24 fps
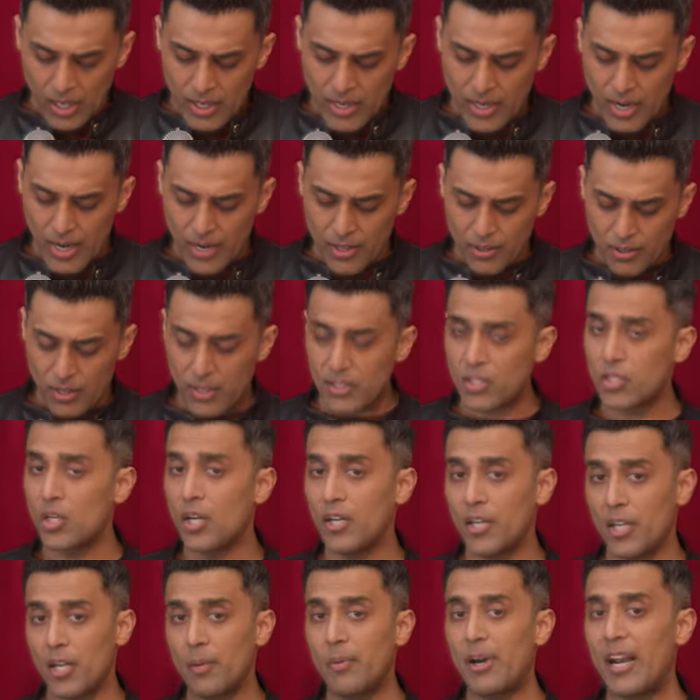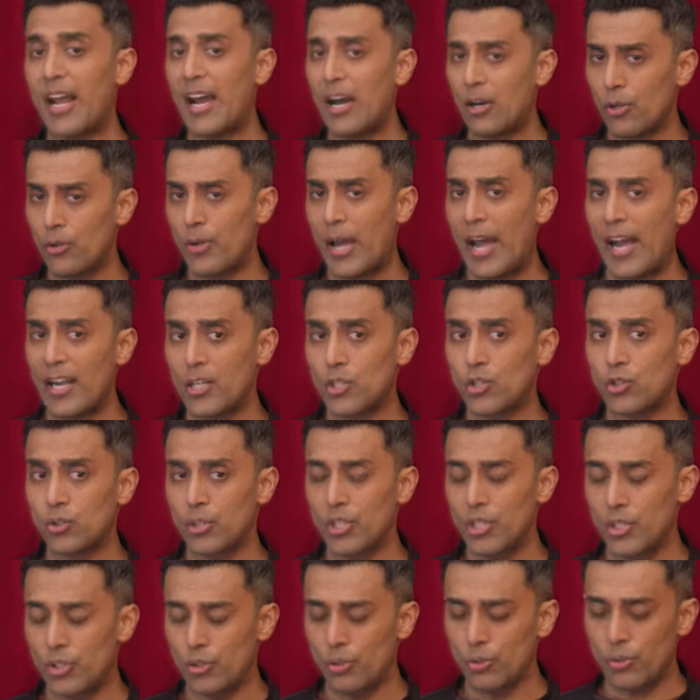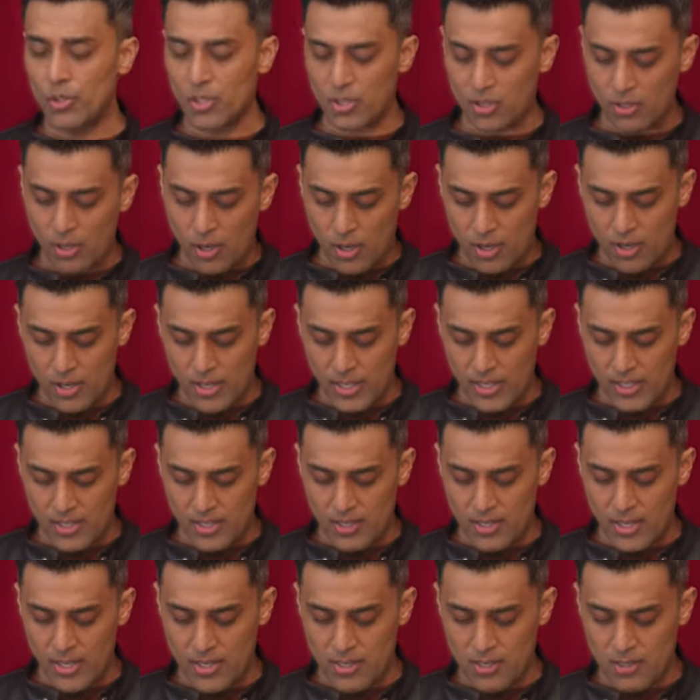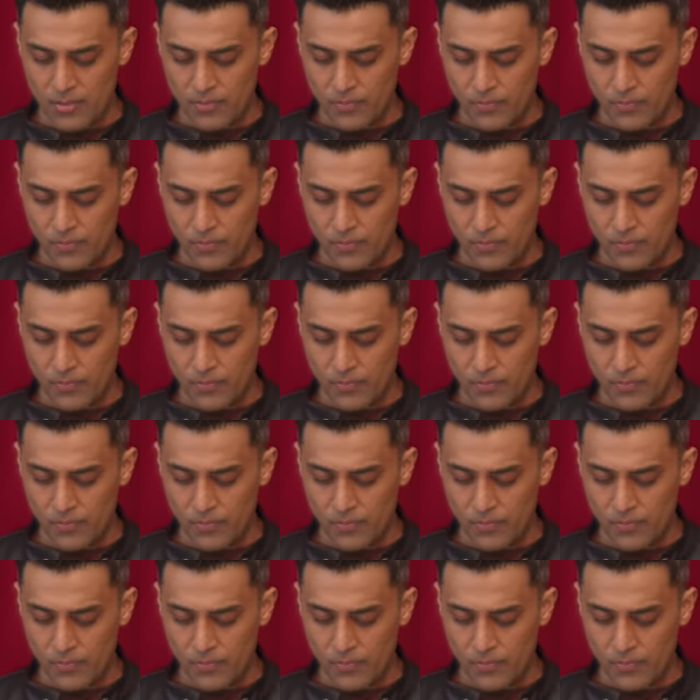nine, it's talking about how to actually do the slaughter, and it says,